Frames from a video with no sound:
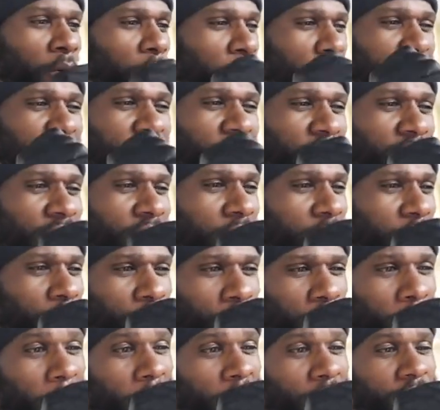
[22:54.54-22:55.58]
We sat there
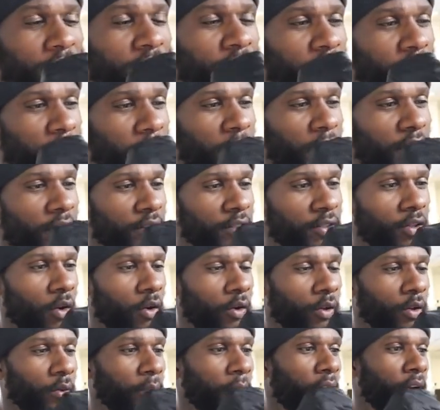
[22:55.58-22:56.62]
for about 10 minutes
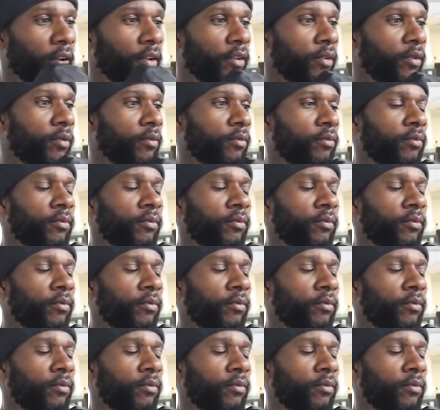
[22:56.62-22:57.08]
talking about it.